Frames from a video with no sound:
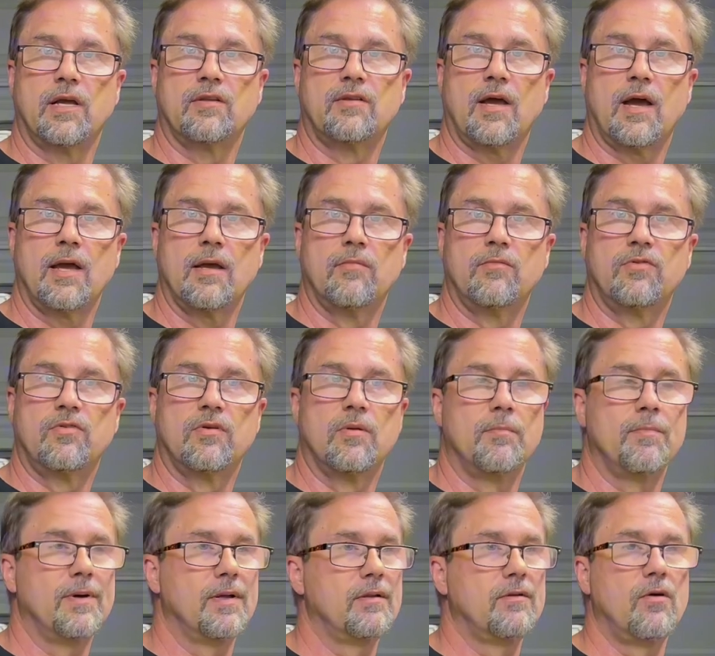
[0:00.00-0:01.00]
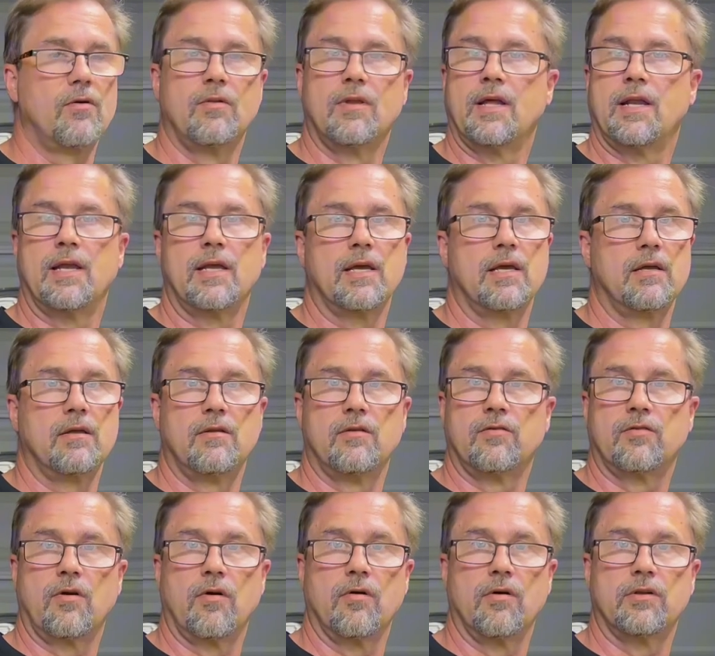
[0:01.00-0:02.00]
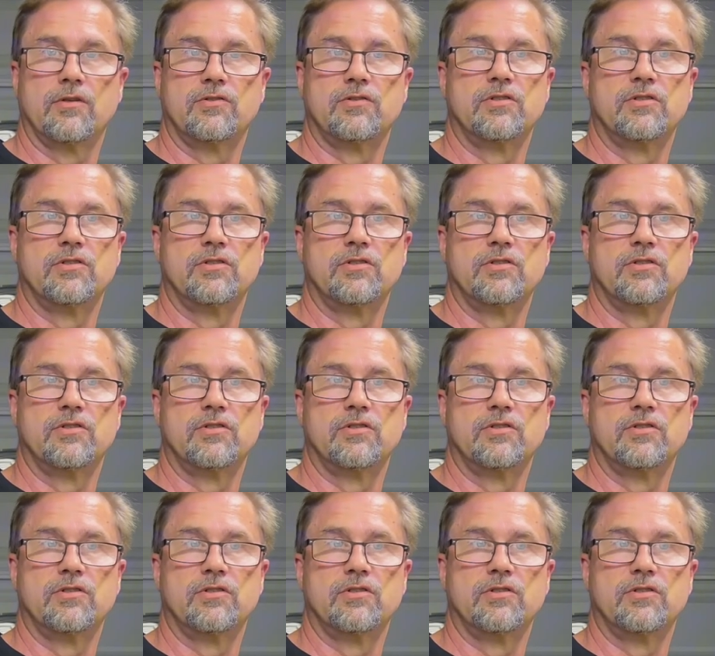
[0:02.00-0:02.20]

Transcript: times, but don't let it get you discouraged.